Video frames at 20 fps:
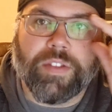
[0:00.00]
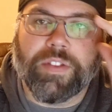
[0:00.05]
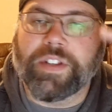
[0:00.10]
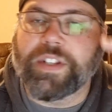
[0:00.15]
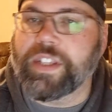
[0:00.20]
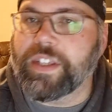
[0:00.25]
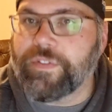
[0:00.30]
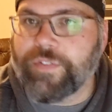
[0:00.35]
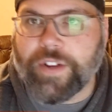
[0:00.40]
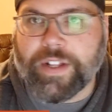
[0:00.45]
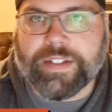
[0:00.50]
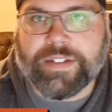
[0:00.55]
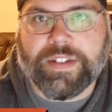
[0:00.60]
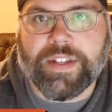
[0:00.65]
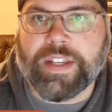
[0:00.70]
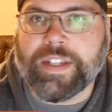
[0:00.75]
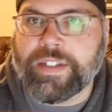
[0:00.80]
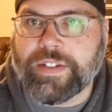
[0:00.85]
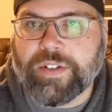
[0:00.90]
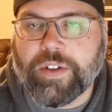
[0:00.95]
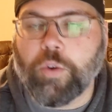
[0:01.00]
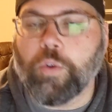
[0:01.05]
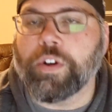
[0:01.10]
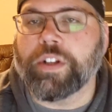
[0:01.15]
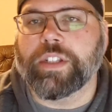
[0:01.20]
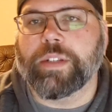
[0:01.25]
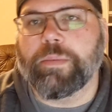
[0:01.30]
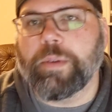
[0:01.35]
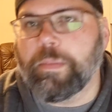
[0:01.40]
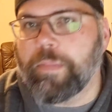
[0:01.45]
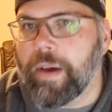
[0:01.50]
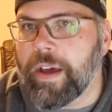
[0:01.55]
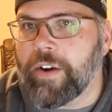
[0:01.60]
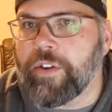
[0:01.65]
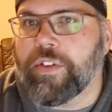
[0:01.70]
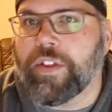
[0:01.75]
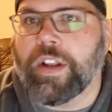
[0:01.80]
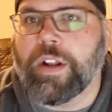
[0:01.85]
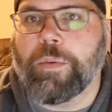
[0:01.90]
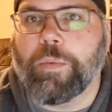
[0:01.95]
The defense is going to be
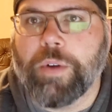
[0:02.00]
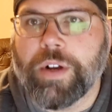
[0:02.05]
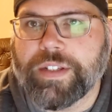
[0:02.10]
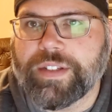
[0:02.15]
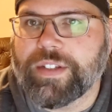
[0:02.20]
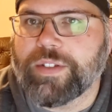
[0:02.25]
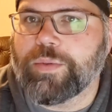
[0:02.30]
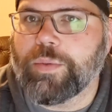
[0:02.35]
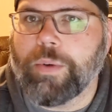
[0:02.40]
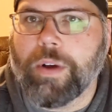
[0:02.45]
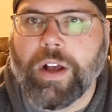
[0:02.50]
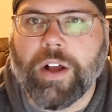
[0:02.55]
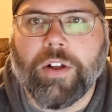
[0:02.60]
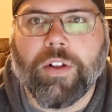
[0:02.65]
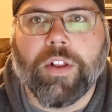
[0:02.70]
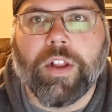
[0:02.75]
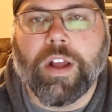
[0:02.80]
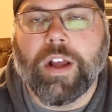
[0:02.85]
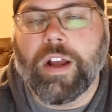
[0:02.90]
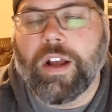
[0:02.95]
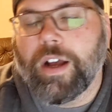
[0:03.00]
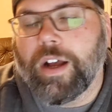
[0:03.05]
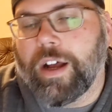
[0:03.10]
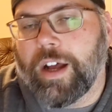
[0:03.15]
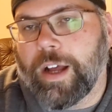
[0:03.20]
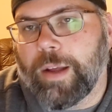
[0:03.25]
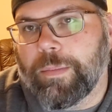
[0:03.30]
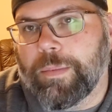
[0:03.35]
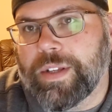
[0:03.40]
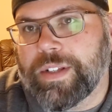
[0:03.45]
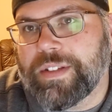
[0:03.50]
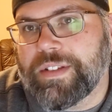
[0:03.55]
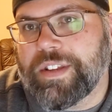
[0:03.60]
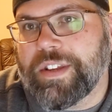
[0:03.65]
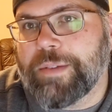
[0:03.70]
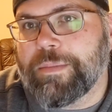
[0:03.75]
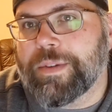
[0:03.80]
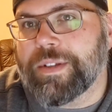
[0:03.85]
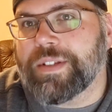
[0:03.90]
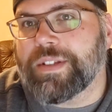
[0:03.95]
better than it was as well. Uh, this
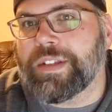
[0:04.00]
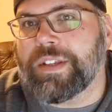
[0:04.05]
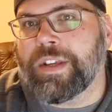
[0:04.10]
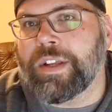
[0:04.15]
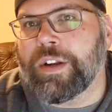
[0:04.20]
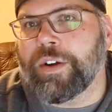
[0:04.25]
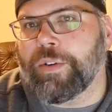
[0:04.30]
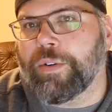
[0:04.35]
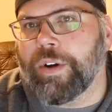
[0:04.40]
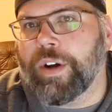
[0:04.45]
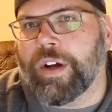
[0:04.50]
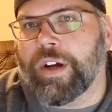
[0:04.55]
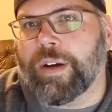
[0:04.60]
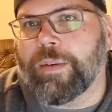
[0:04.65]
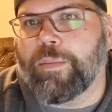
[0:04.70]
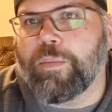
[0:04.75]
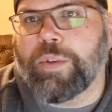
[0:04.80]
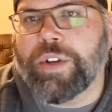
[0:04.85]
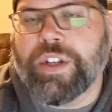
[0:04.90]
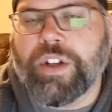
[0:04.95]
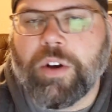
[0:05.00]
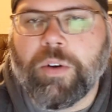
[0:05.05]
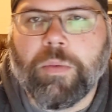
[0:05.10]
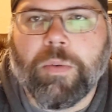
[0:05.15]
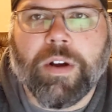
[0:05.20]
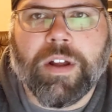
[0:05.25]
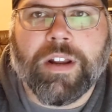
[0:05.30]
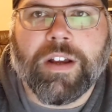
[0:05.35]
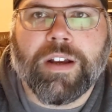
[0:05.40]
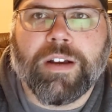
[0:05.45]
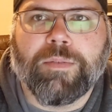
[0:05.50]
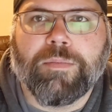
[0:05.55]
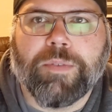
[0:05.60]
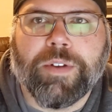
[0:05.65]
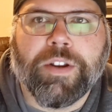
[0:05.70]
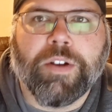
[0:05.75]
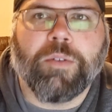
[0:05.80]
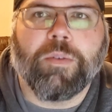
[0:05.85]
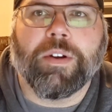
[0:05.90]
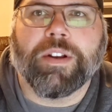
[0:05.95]
team is, you know, uh, we don't want to
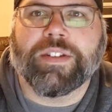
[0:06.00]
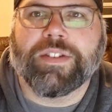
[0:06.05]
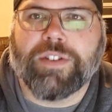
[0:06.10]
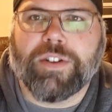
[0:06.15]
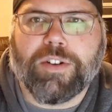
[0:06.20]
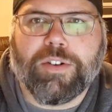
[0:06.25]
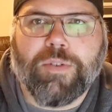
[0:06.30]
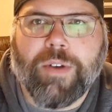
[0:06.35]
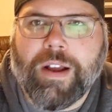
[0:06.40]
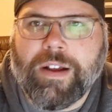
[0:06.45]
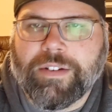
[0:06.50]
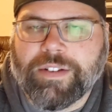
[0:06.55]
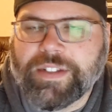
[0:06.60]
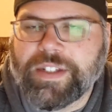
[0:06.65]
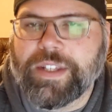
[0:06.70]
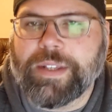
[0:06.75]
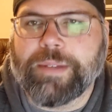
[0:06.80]
we don't want to start crowning